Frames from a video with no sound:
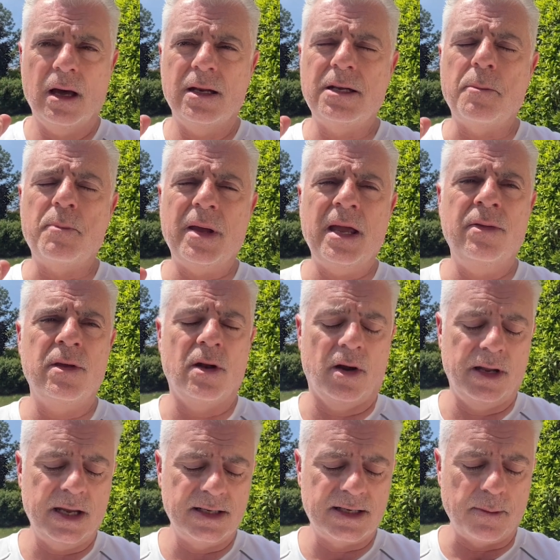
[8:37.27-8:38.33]
depended
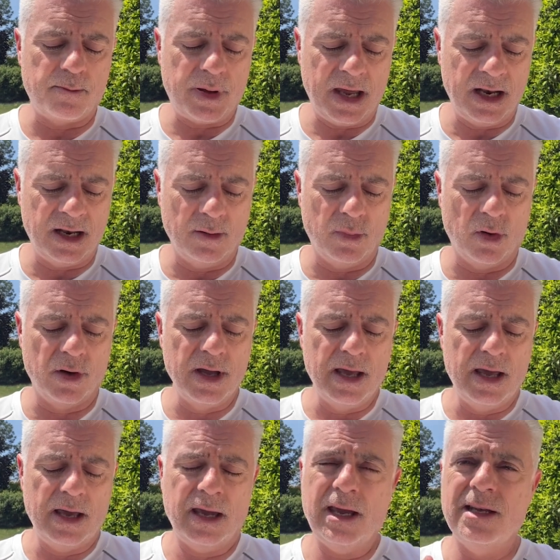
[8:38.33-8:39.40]
on. He's dependable.
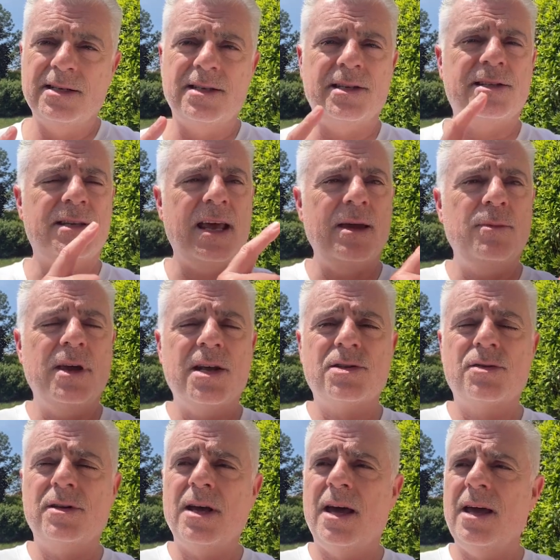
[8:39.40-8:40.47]
He's the same
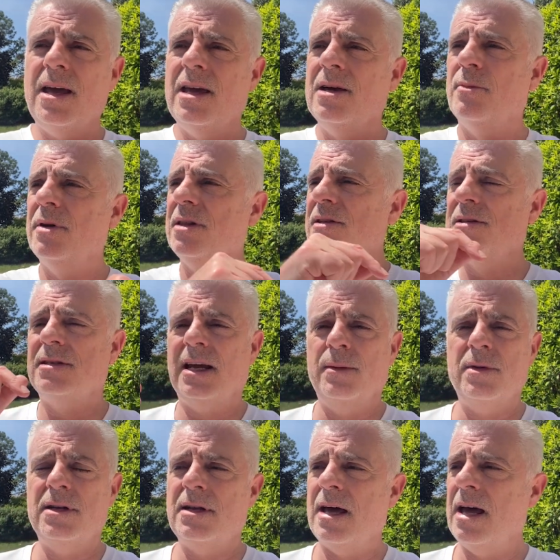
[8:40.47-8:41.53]
yesterday. He'll be the
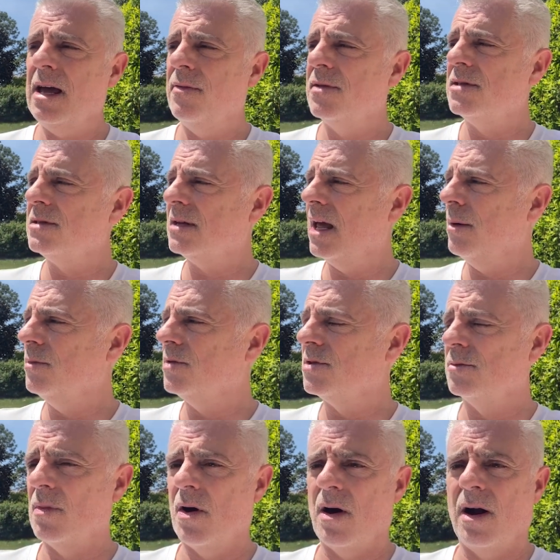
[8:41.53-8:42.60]
same today and the same
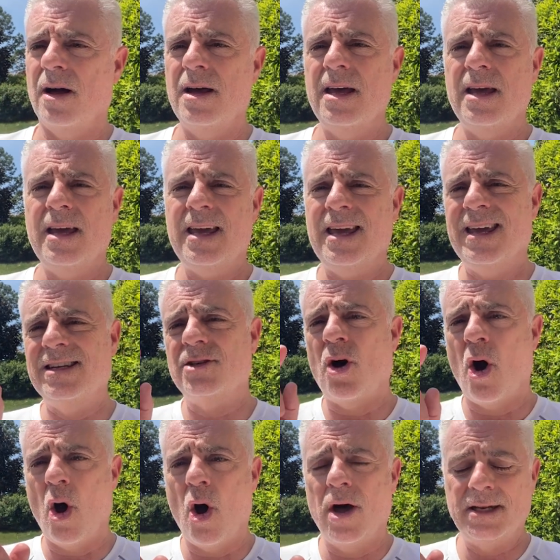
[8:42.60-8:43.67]
tomorrow. He is
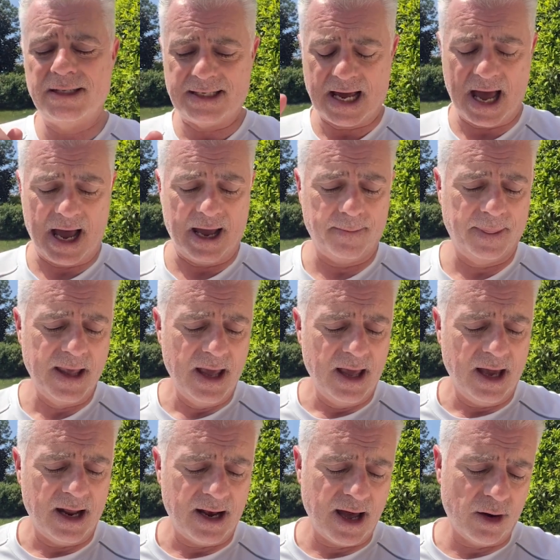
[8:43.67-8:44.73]
on time.
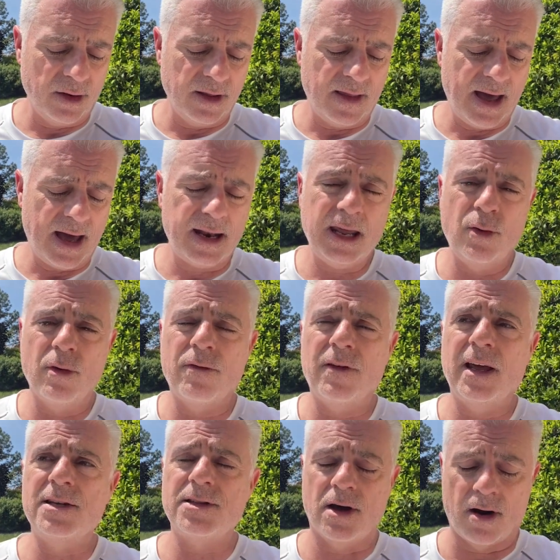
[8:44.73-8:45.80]
And not only that, he
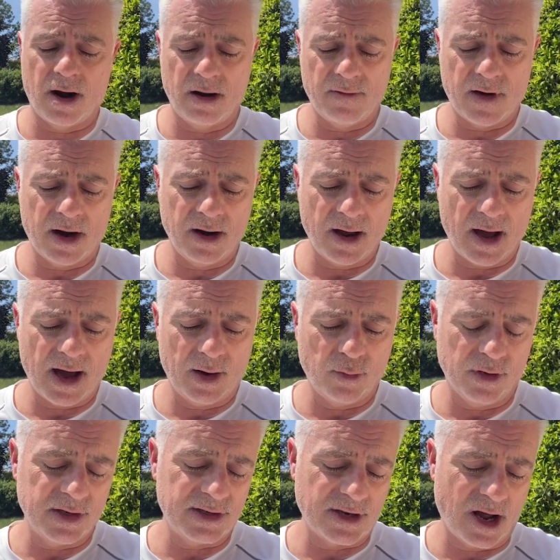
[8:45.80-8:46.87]
reflects the heart of our God,
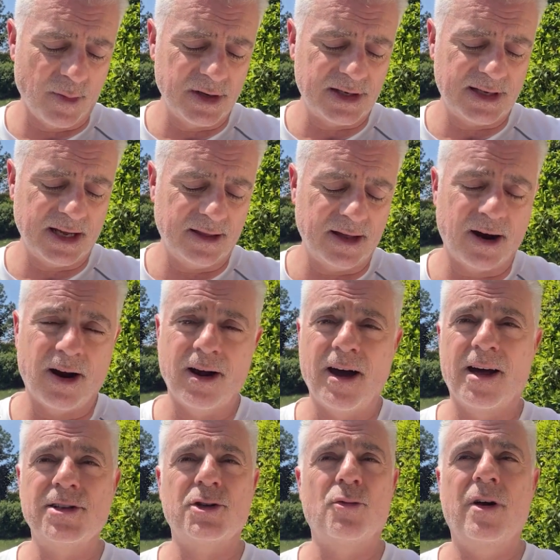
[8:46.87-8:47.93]
where the psalmist said that our
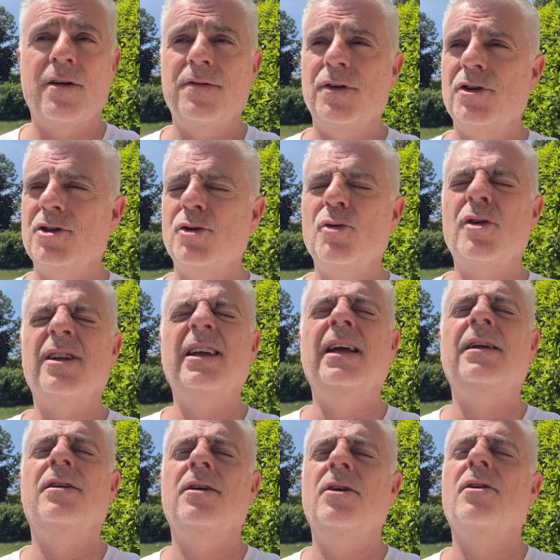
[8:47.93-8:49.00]
God is a refuge. You
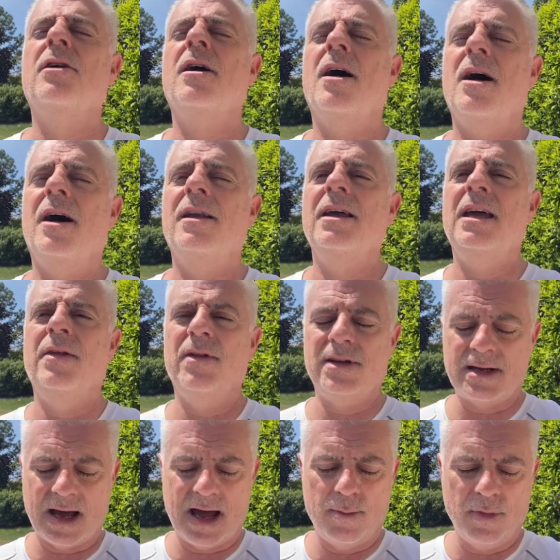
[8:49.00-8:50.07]
cling to your God in the
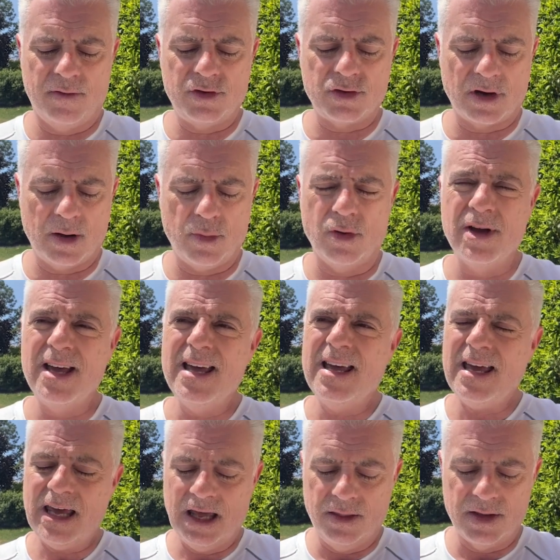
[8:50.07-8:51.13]
time of trouble,
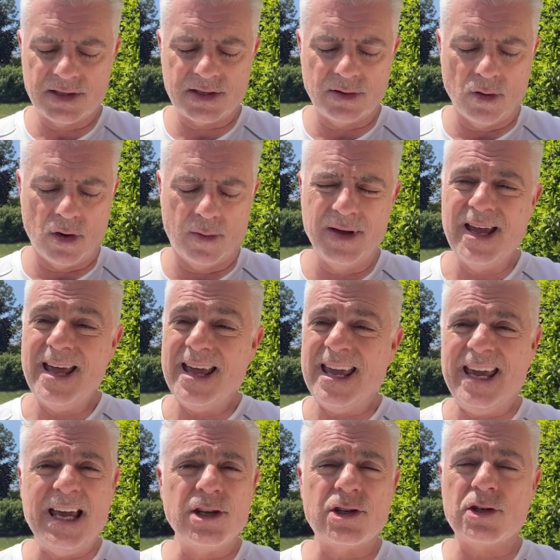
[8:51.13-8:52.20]
in the storm.
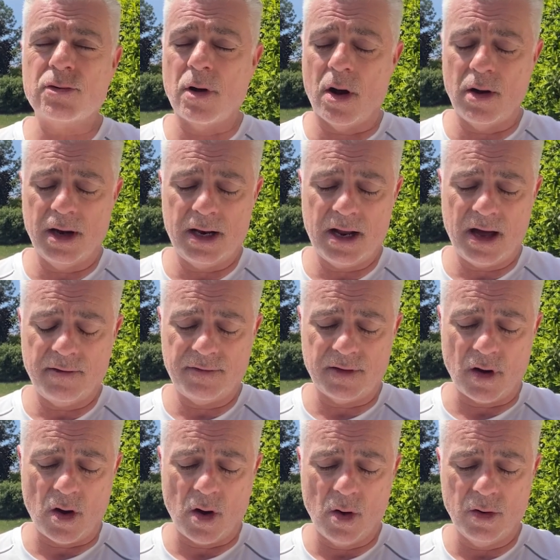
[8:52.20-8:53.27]
He is strong enough
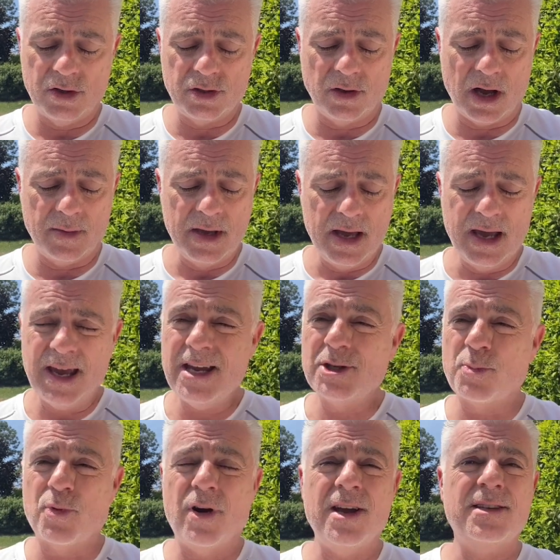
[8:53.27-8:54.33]
to hold you up.
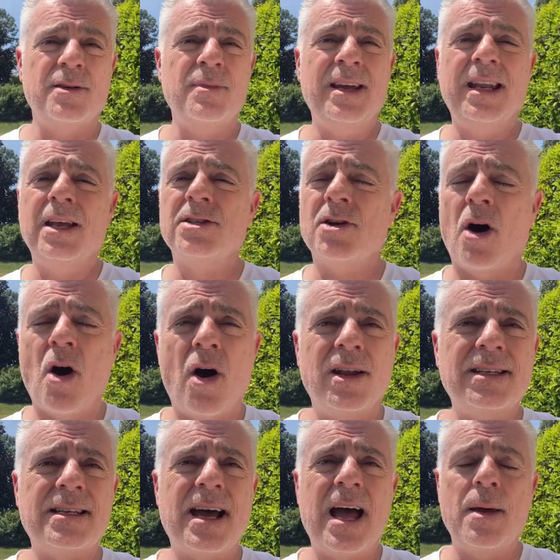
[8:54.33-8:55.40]
He's present, meaning he's
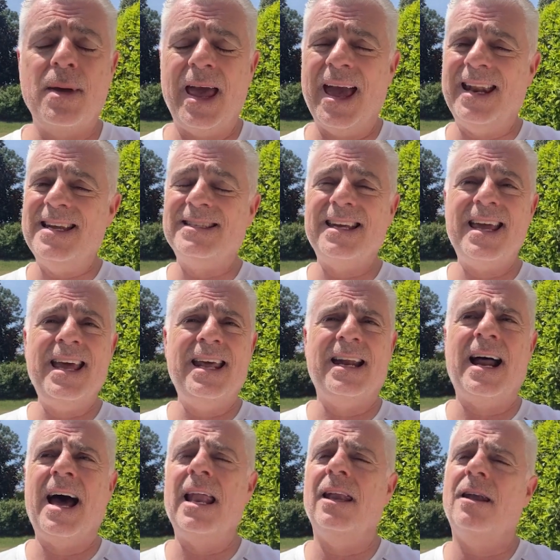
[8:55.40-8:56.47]
on time and he's in
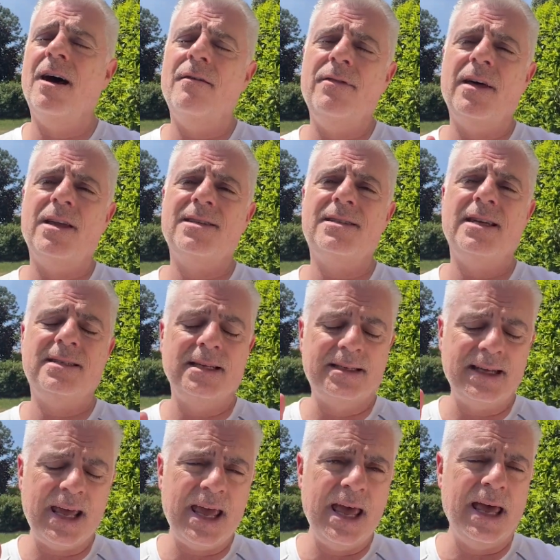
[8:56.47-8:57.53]
it. I love that it says
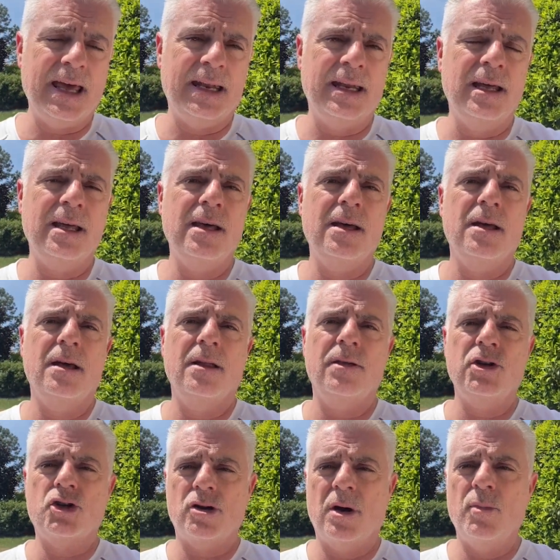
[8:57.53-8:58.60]
he's in
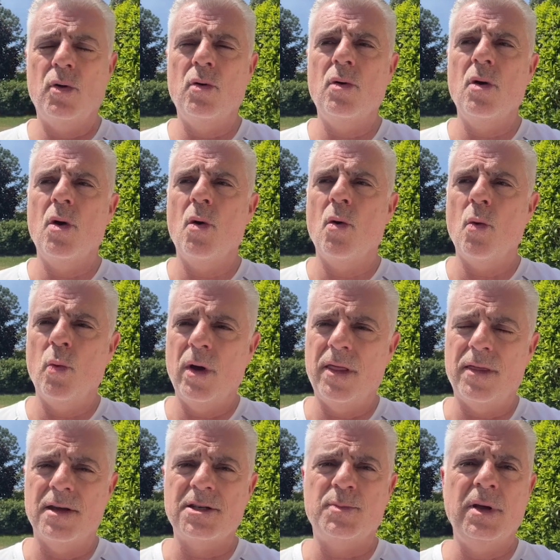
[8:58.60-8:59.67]
the trouble
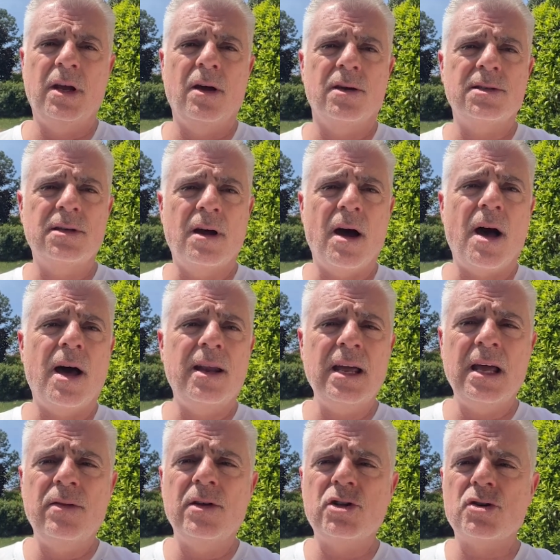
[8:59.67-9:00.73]
with us, because God
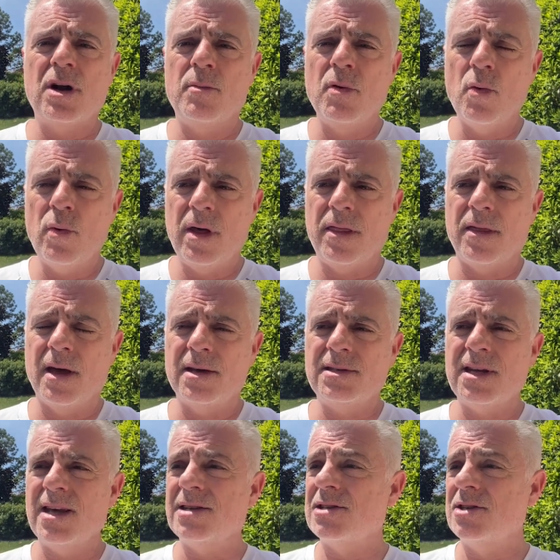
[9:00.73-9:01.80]
in the trouble with
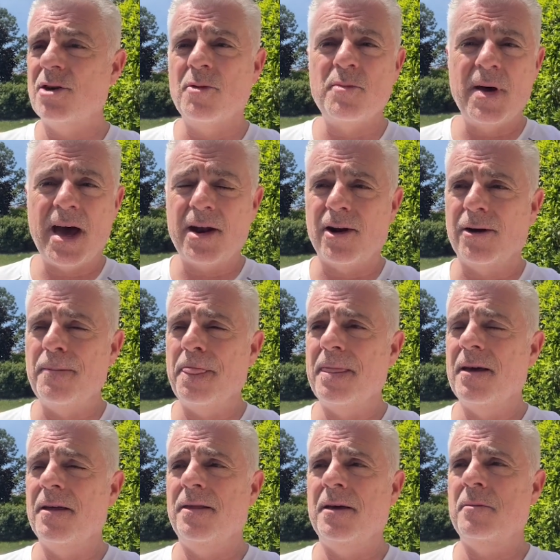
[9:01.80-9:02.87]
us is still better
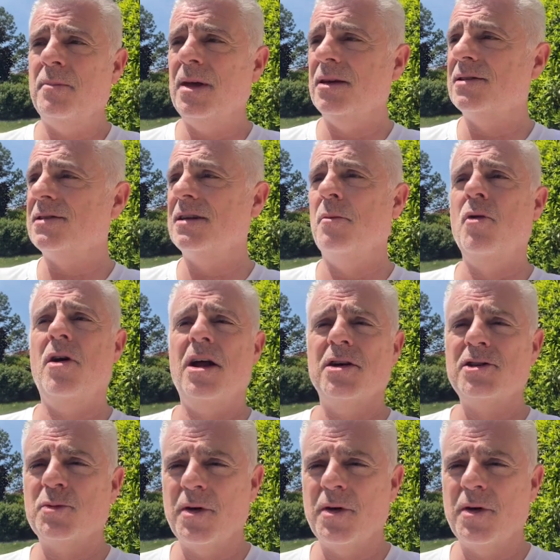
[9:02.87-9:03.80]
than being somewhere else